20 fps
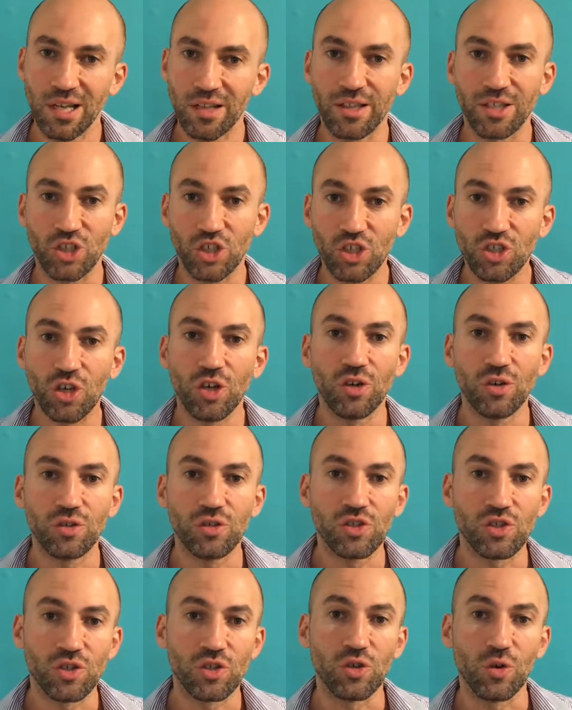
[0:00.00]
that
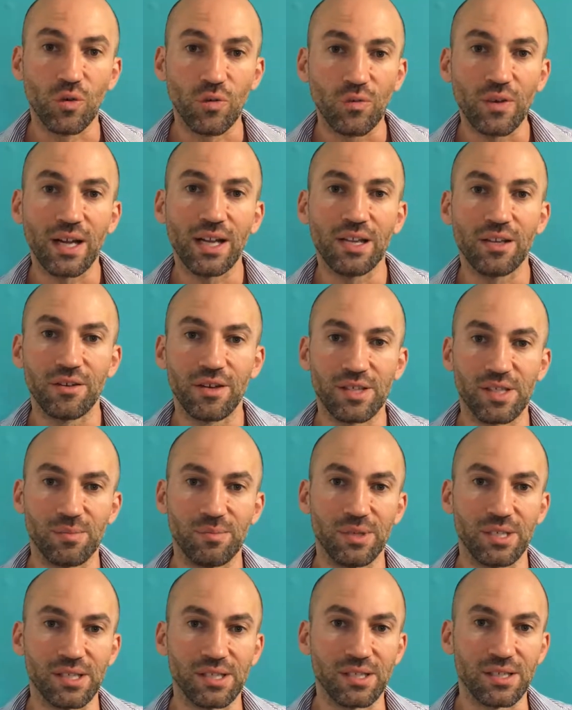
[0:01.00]
shows your value as a
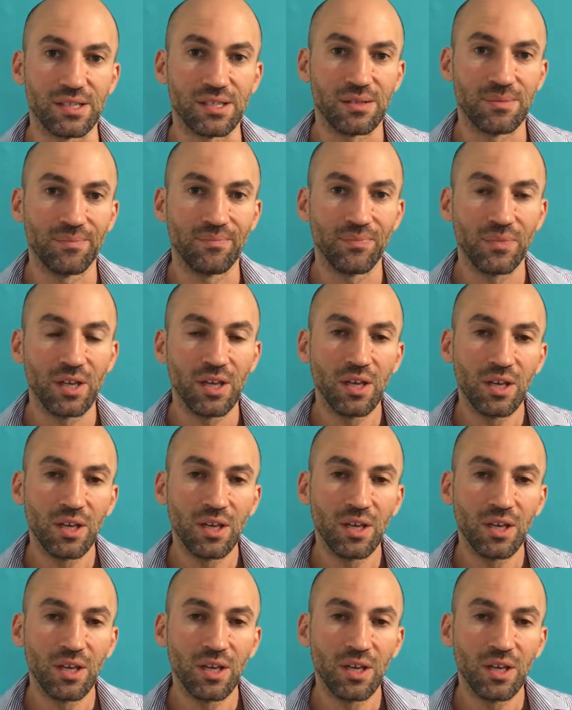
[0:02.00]
business.